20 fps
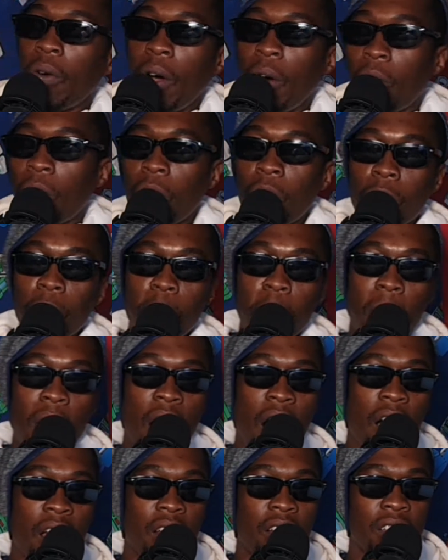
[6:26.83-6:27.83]
our
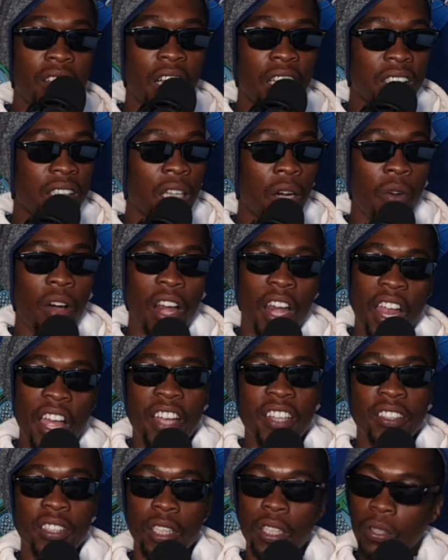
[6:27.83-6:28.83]
man, that's our
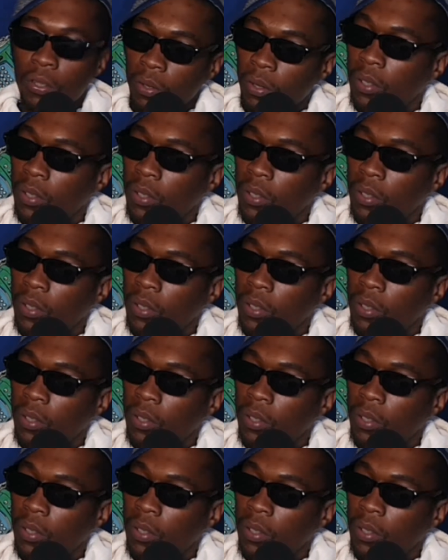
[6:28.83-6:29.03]
legend.